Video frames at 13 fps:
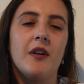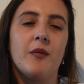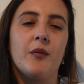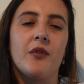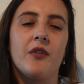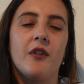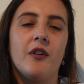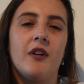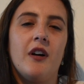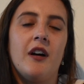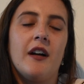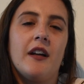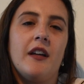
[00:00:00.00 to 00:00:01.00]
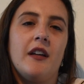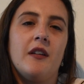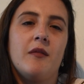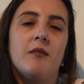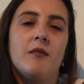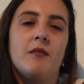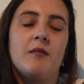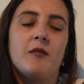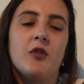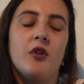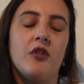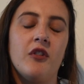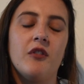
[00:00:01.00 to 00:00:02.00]
it was that I
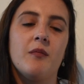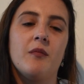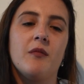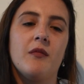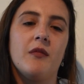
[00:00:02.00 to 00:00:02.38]
couldn't.